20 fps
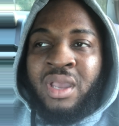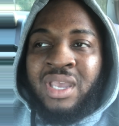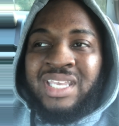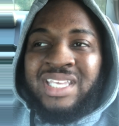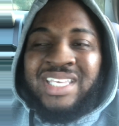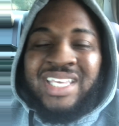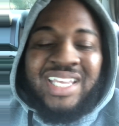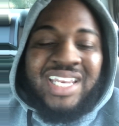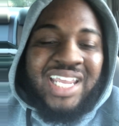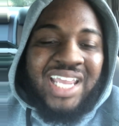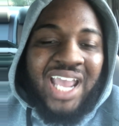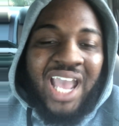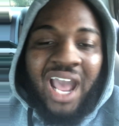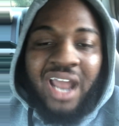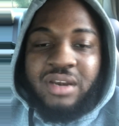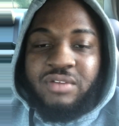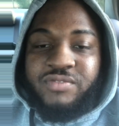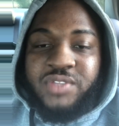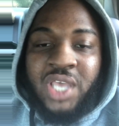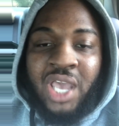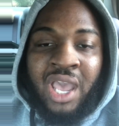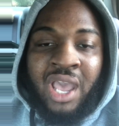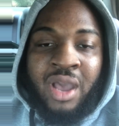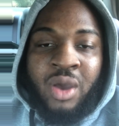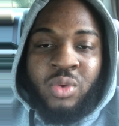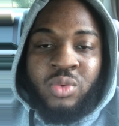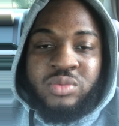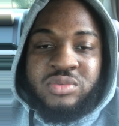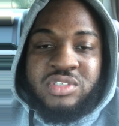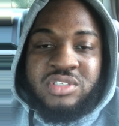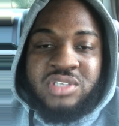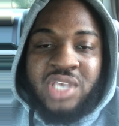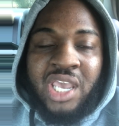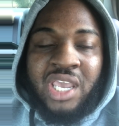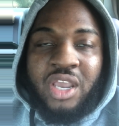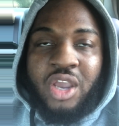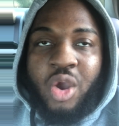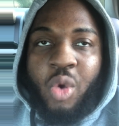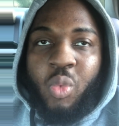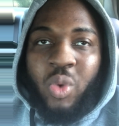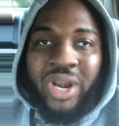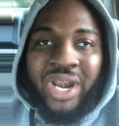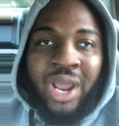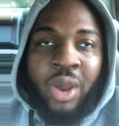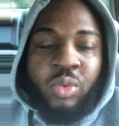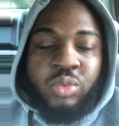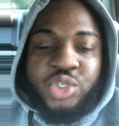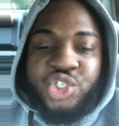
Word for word: Getting out of the house and going out